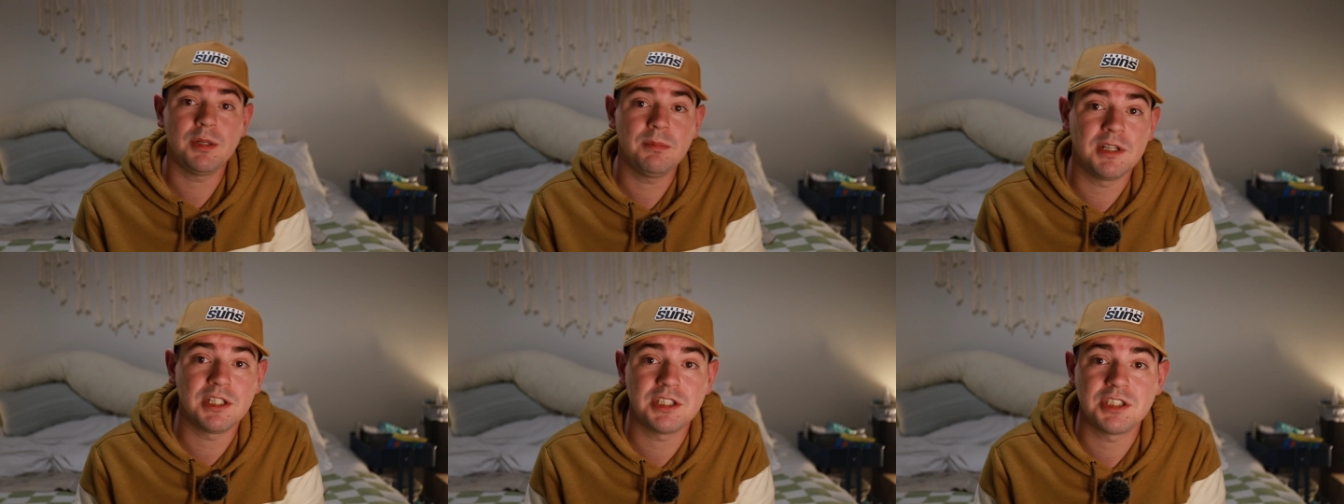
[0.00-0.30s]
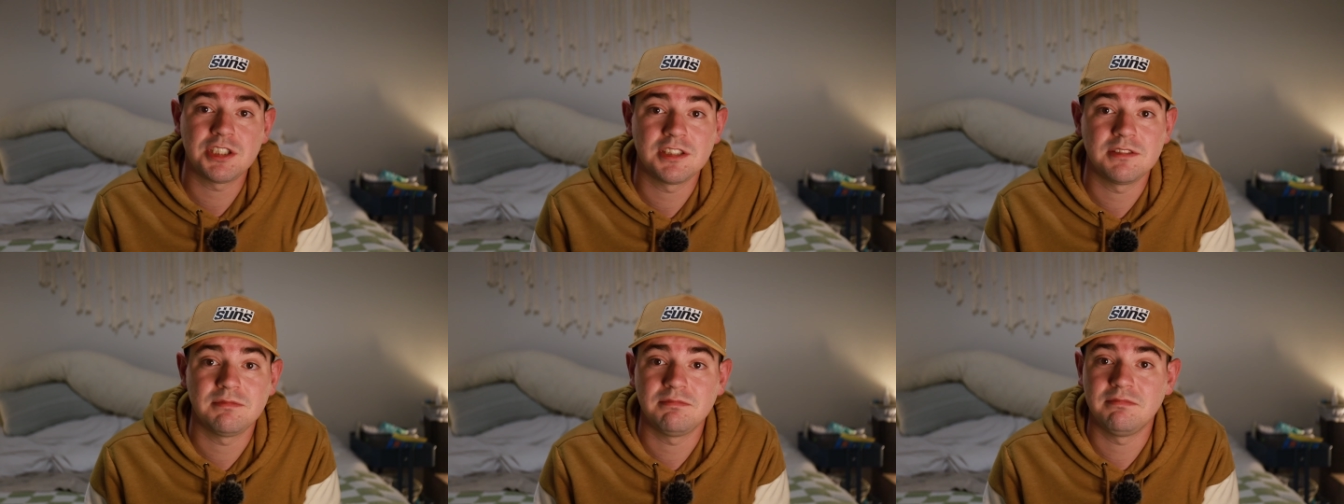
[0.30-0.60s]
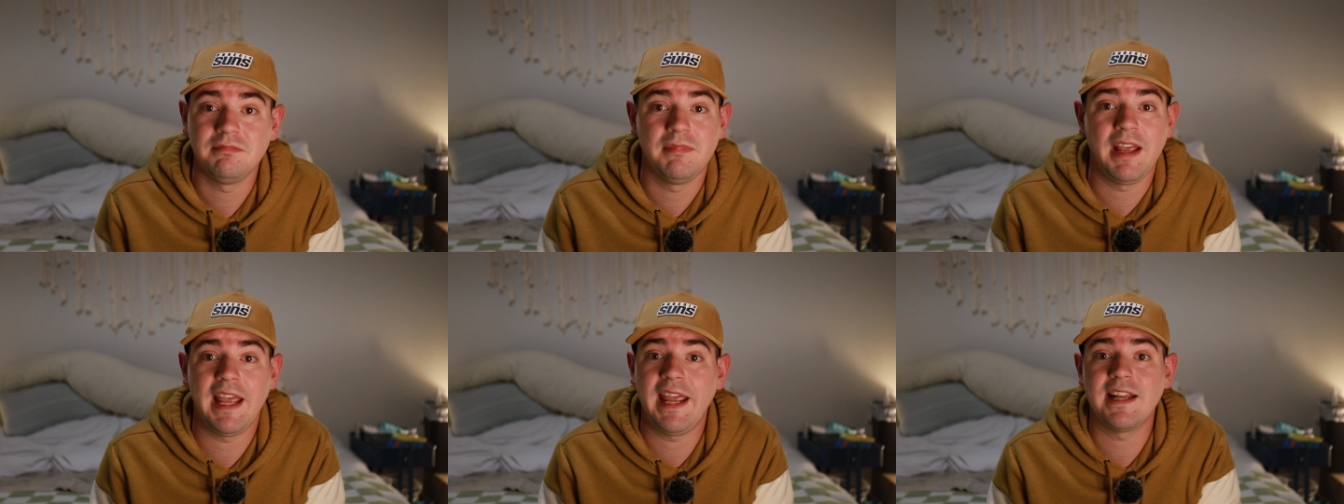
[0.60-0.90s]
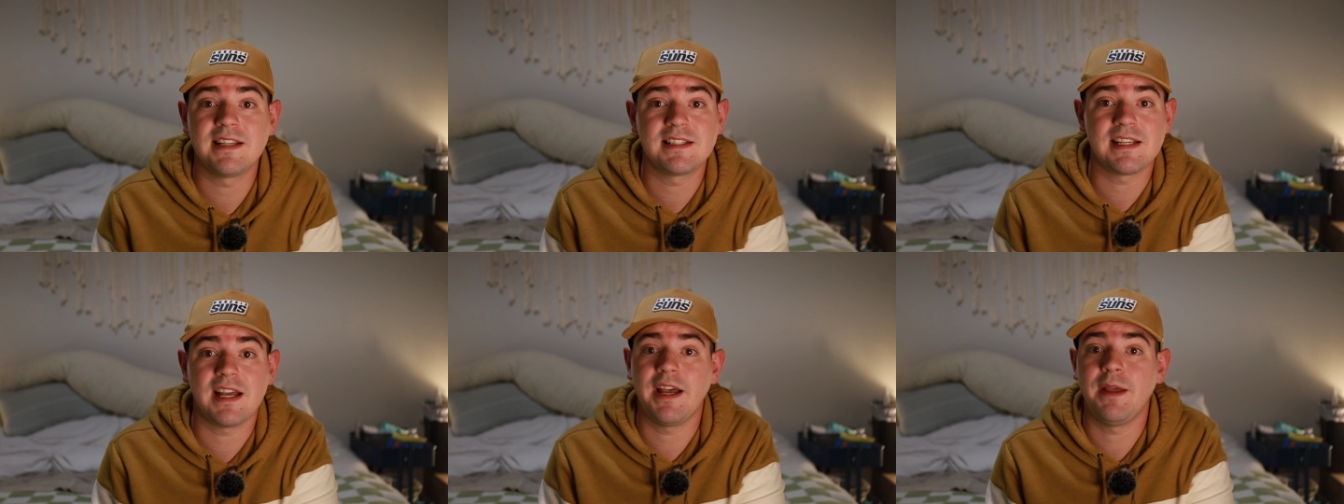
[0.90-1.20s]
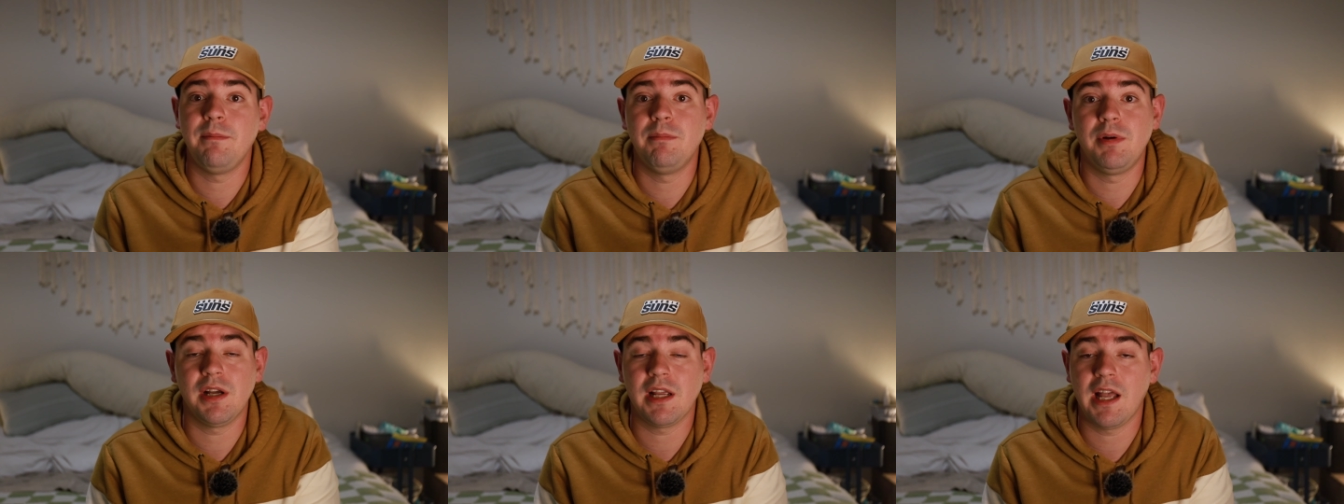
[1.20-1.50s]
pretty much
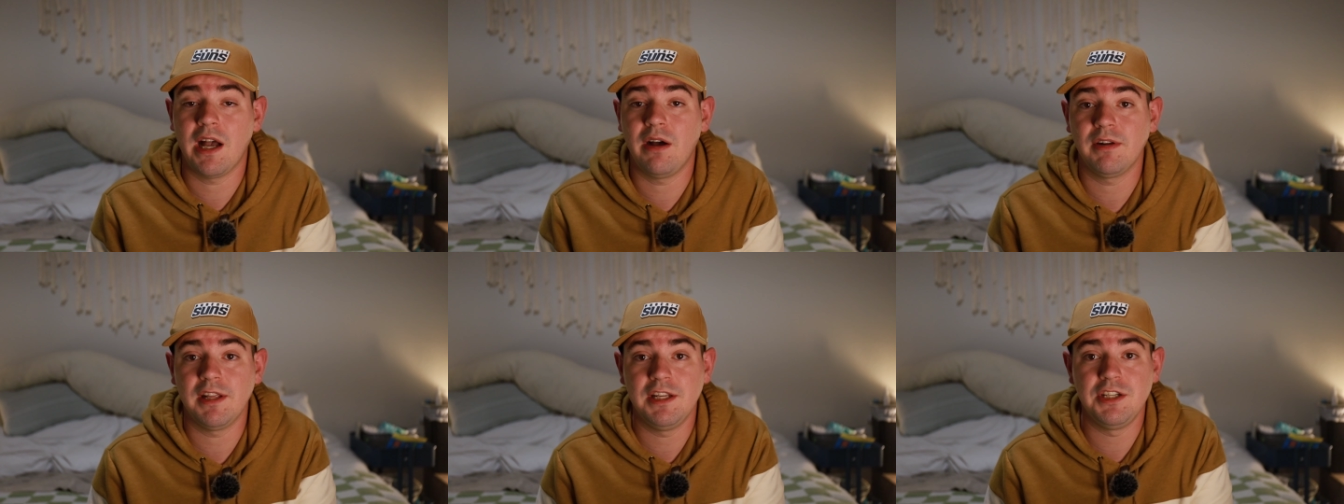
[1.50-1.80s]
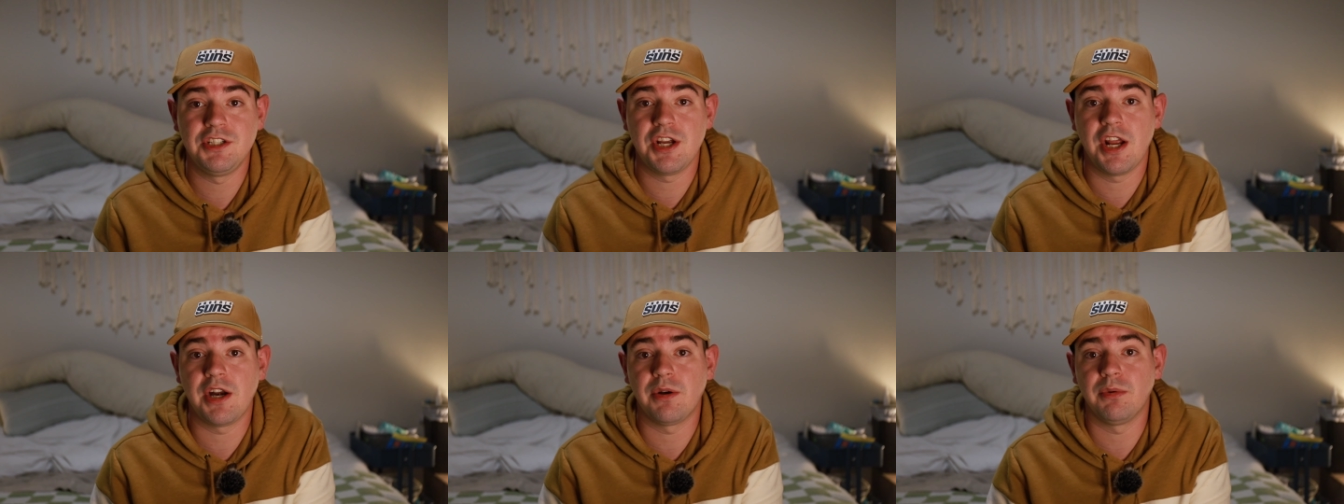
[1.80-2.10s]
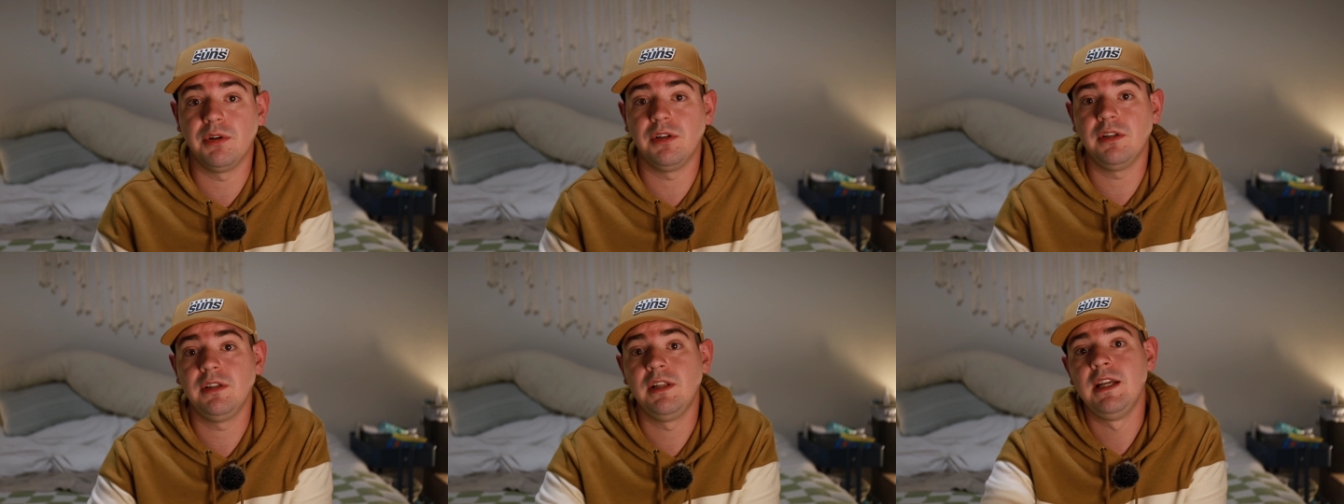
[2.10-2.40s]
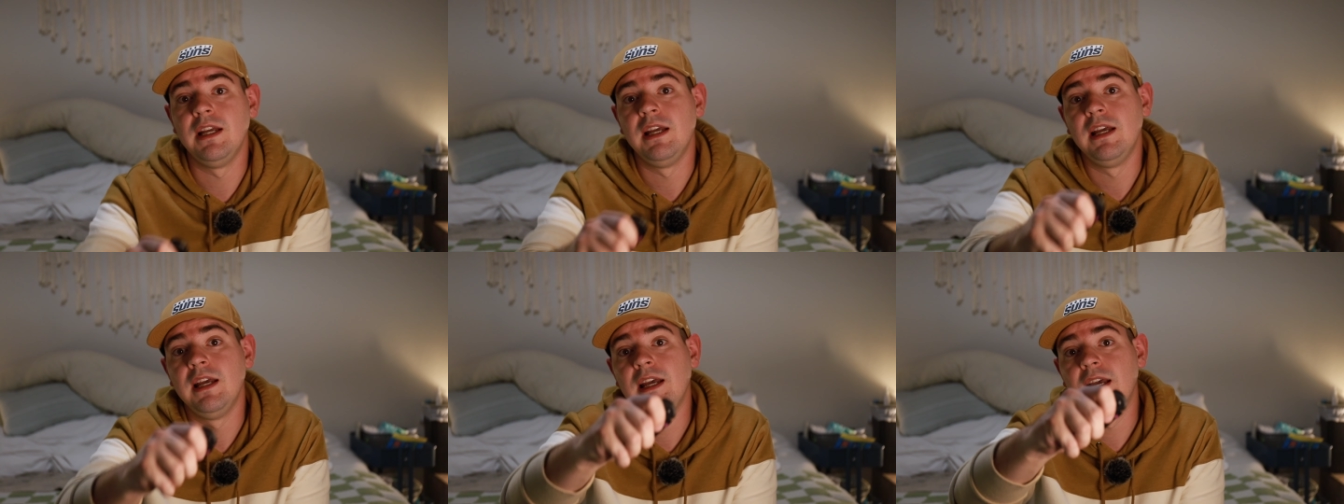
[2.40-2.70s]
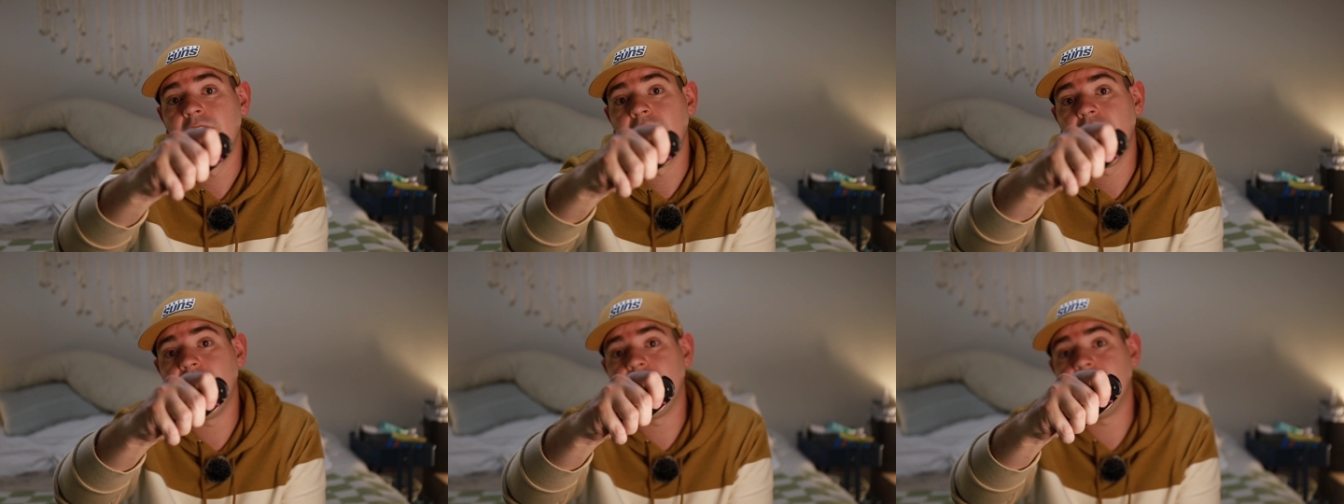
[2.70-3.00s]
anti-bug out in general.
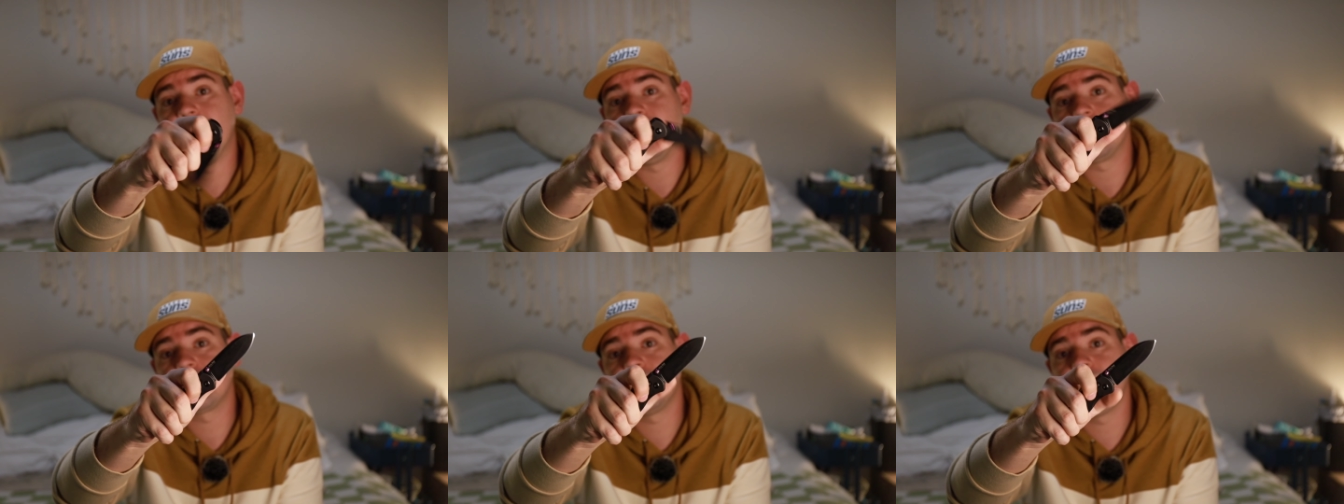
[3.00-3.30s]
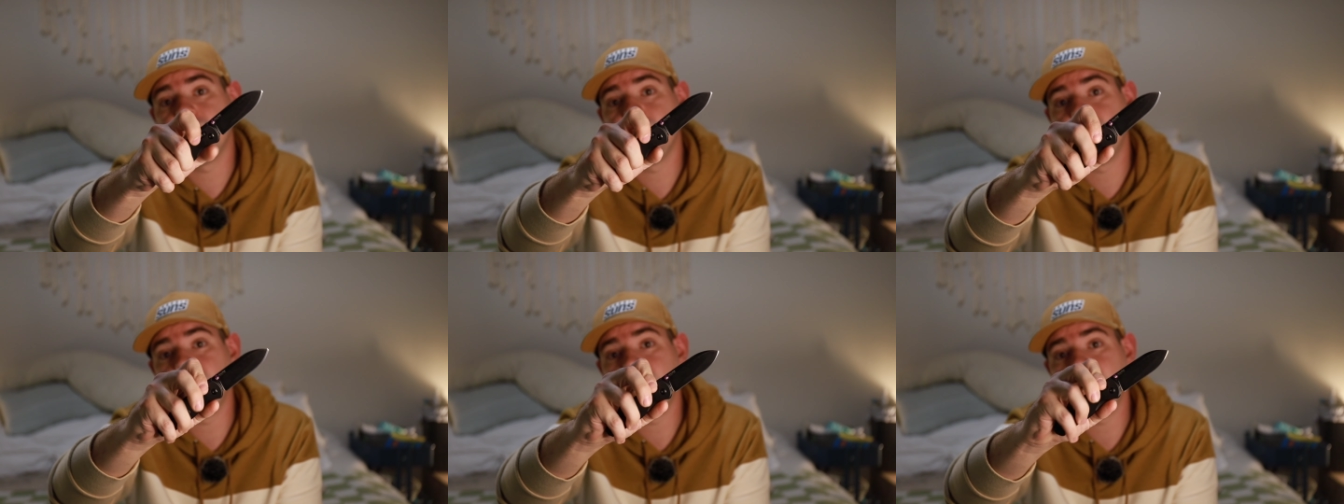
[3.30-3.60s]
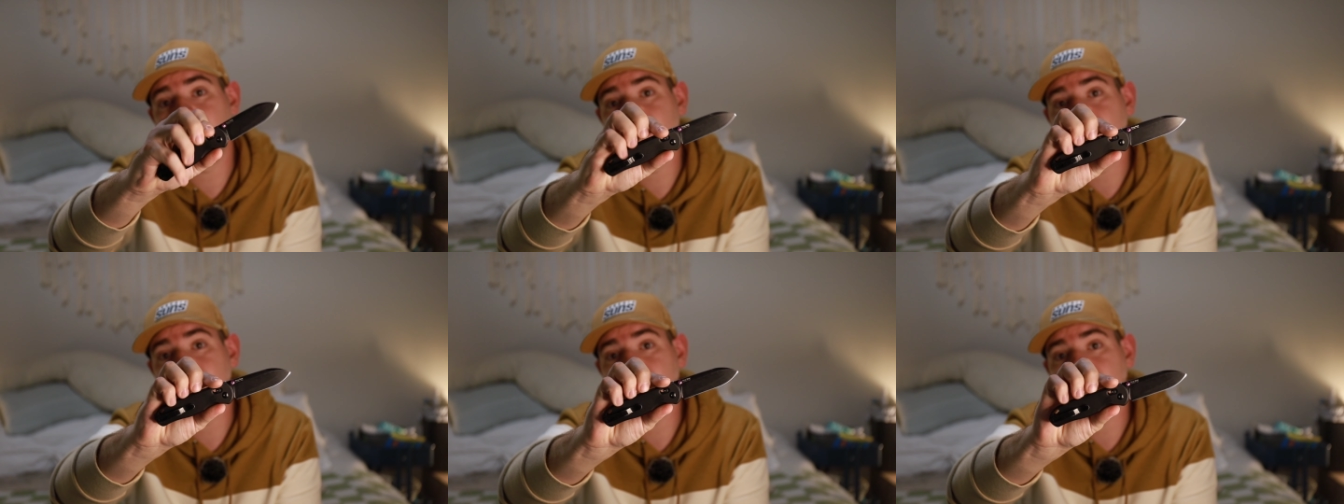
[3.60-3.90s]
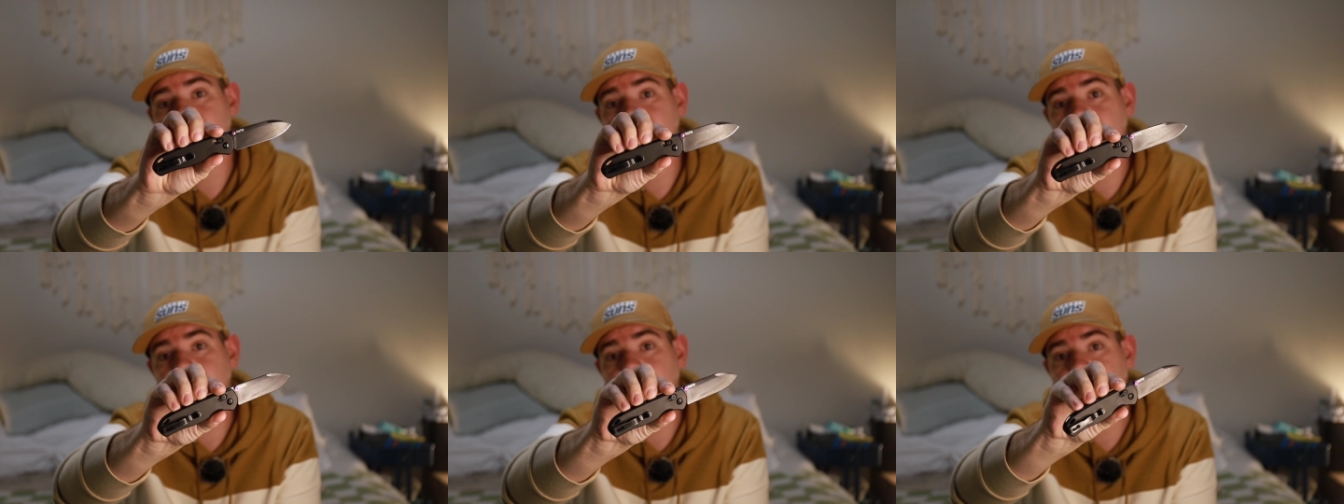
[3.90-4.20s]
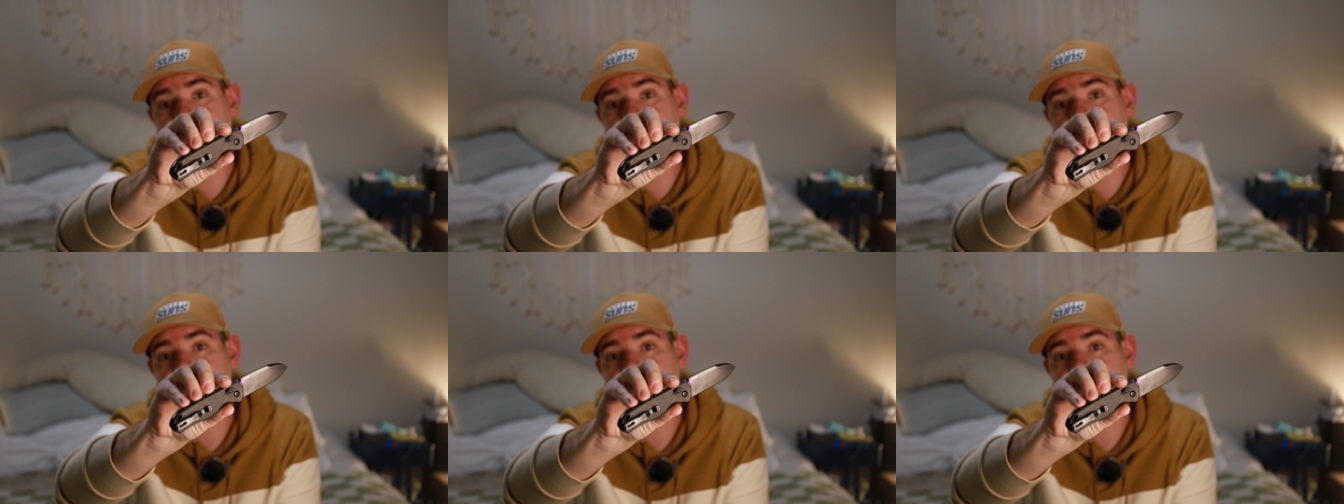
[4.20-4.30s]
And that's gonna be the